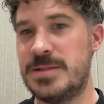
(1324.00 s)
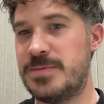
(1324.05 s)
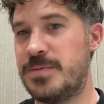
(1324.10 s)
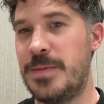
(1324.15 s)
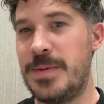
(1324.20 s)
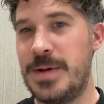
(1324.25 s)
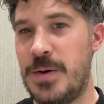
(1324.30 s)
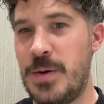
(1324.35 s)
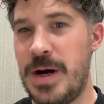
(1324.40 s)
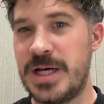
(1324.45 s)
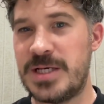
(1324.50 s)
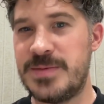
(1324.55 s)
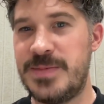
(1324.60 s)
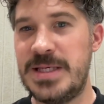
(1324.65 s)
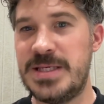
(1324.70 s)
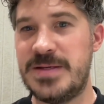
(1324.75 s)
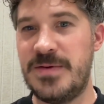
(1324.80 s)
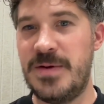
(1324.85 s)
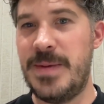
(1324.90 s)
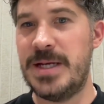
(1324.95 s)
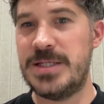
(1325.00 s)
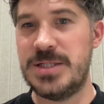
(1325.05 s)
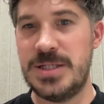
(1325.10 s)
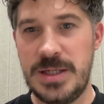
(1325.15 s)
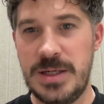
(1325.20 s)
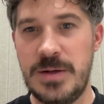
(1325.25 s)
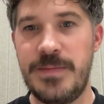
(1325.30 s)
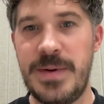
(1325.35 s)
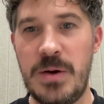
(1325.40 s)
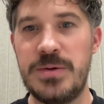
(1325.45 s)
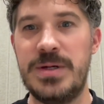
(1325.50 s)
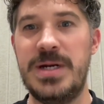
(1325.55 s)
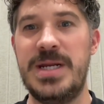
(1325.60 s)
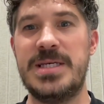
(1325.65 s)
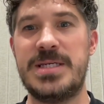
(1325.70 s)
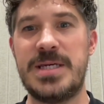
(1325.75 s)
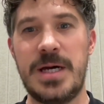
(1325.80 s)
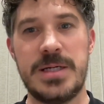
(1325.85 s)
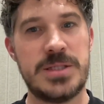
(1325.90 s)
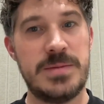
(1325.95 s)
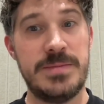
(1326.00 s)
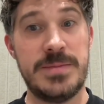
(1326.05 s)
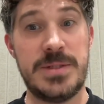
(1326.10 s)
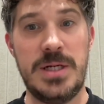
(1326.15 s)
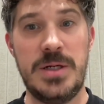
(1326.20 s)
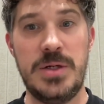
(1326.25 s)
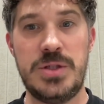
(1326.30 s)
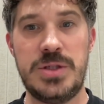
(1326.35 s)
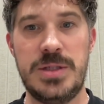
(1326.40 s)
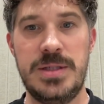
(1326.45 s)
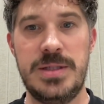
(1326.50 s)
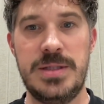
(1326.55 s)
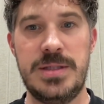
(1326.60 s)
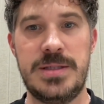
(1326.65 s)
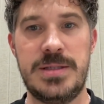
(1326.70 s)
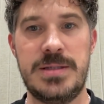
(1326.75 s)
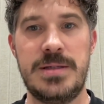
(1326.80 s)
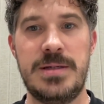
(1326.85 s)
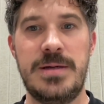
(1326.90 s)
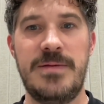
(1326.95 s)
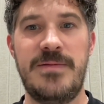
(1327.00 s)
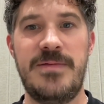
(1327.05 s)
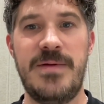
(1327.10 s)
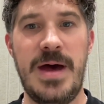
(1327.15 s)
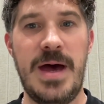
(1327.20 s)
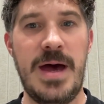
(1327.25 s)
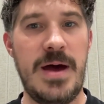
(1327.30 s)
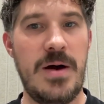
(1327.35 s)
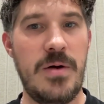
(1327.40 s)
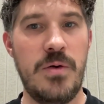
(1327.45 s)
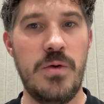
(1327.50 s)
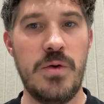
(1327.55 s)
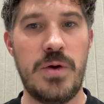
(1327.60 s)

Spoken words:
probably quite expensive, I imagine, you're building these custom solutions for all